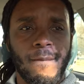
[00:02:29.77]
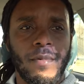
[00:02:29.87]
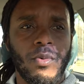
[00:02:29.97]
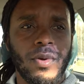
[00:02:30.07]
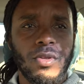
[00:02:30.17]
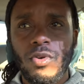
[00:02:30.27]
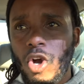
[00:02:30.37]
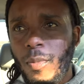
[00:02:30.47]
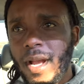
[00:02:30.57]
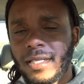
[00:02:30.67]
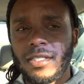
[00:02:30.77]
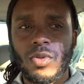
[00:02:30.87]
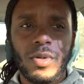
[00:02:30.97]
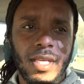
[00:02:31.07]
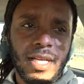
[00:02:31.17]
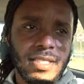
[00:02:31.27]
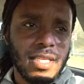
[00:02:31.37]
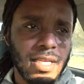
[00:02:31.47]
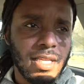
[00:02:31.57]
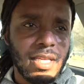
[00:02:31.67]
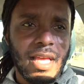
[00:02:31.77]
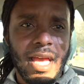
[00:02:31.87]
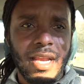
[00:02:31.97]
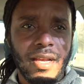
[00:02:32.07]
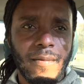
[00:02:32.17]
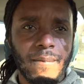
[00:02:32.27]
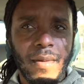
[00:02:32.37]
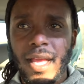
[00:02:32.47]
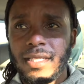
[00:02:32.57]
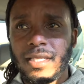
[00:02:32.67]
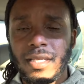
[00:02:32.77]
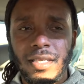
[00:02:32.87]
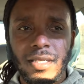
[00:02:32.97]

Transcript: But when you go back to 2018, he had an amazing,